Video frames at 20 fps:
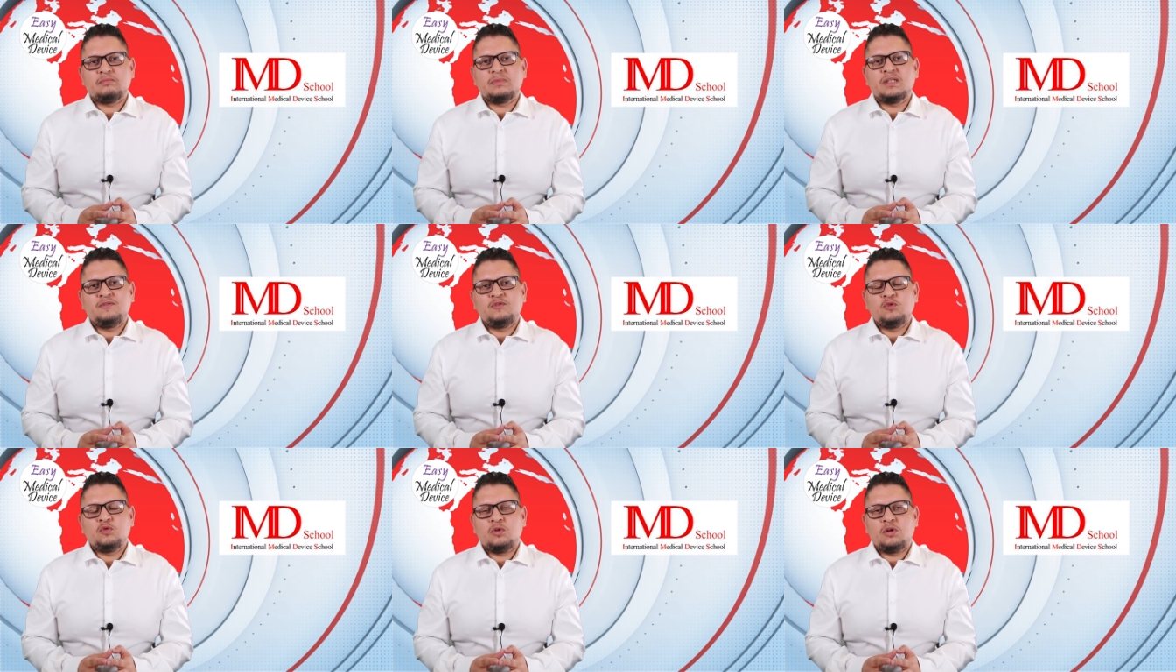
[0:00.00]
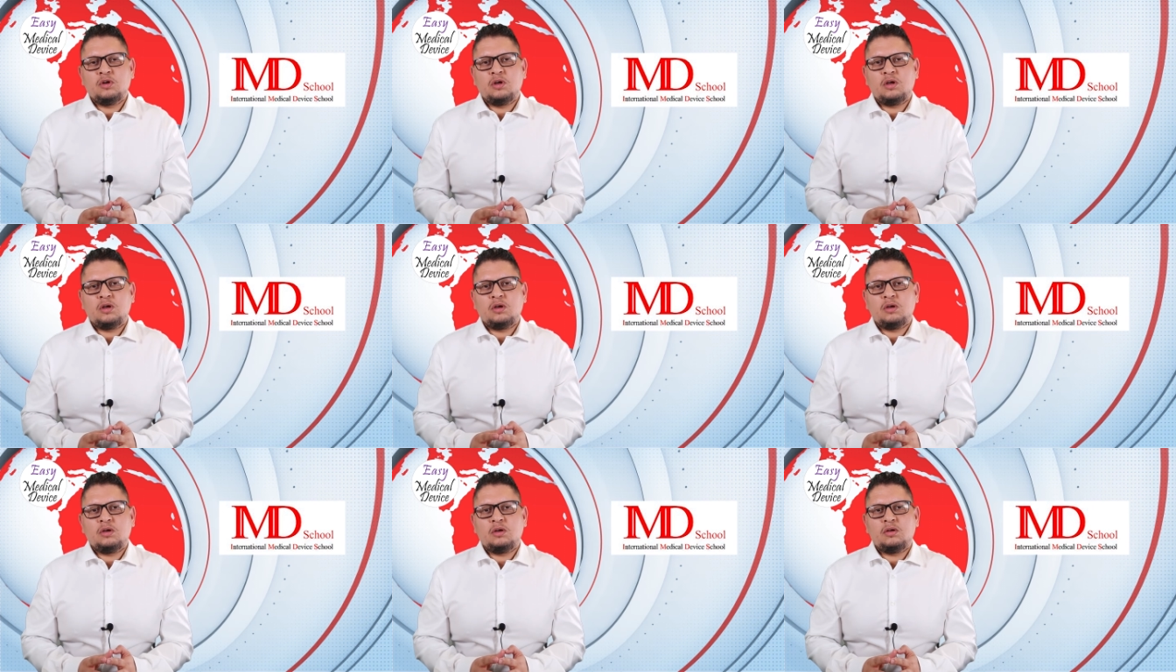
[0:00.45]
give you
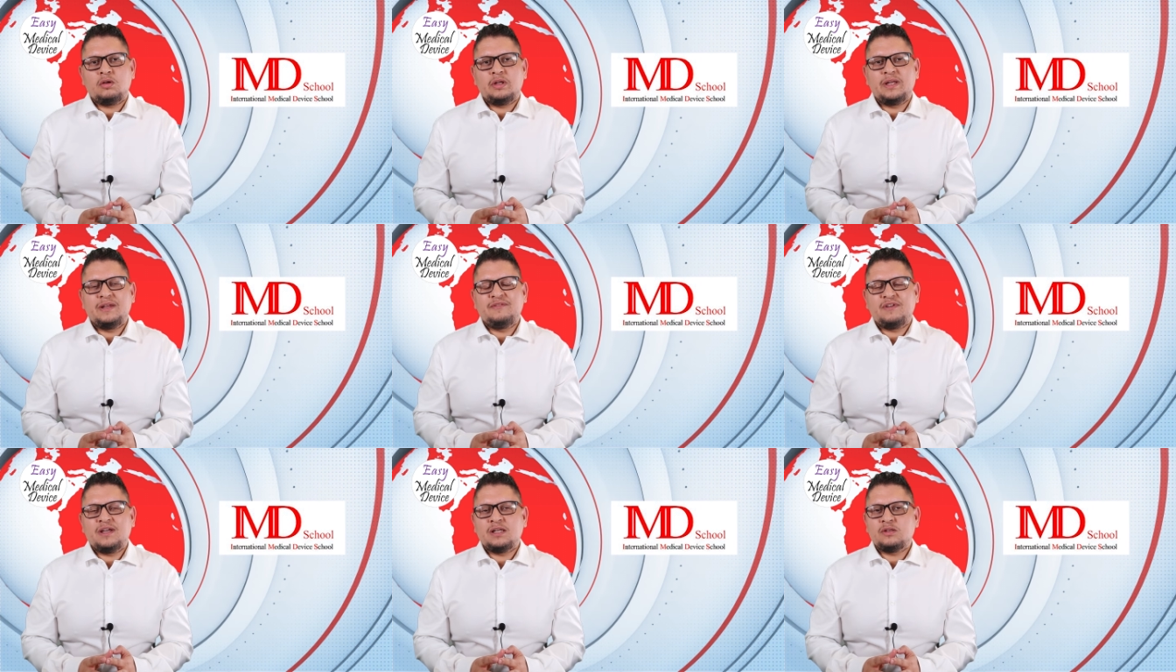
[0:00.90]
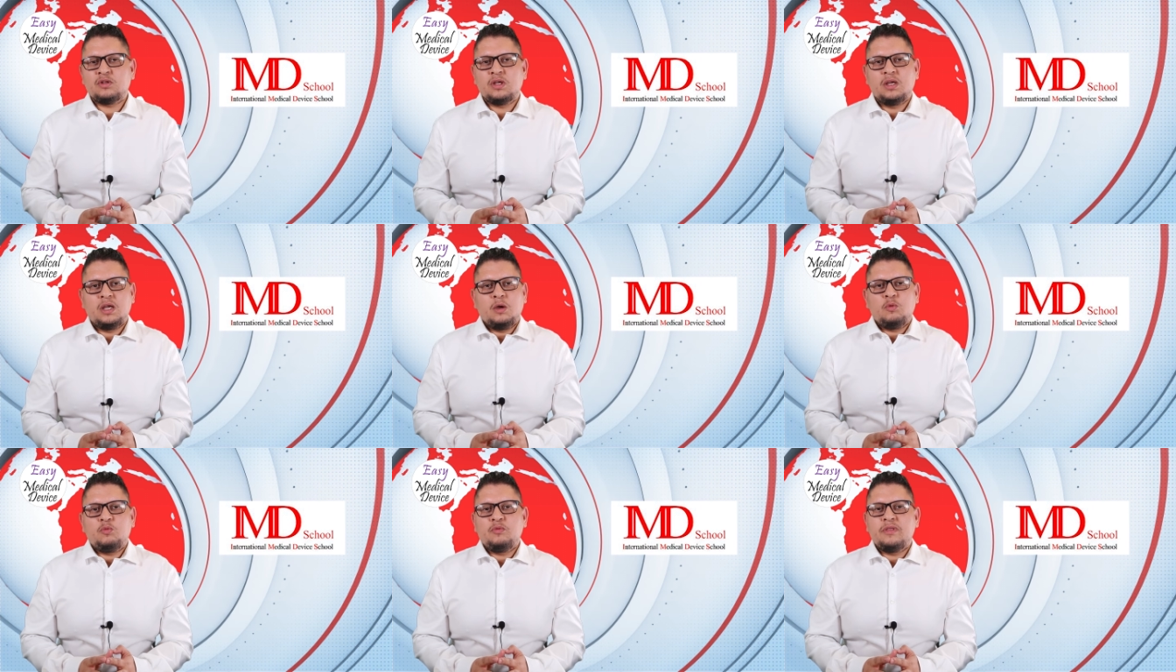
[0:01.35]
a, an event
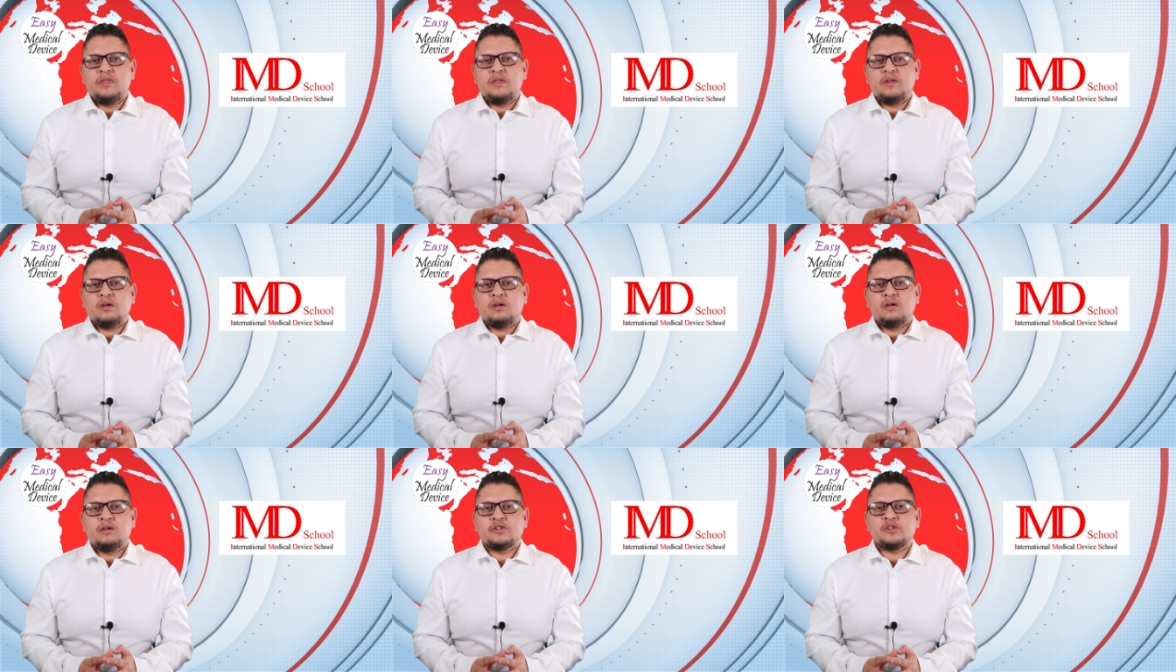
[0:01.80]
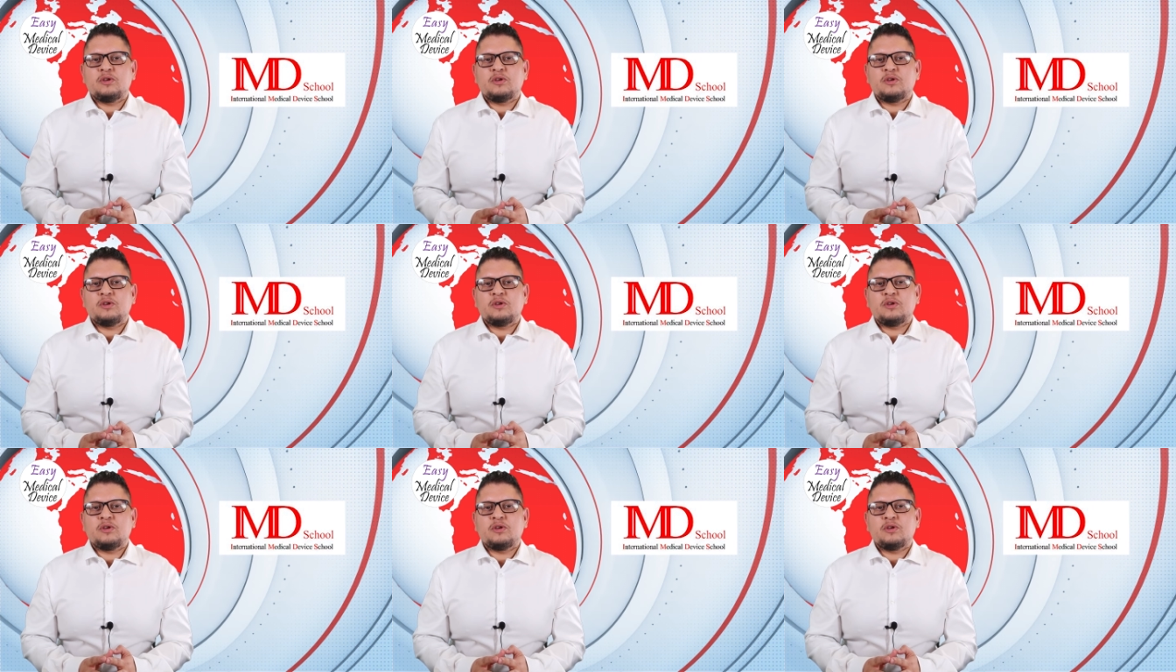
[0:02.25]
with uh,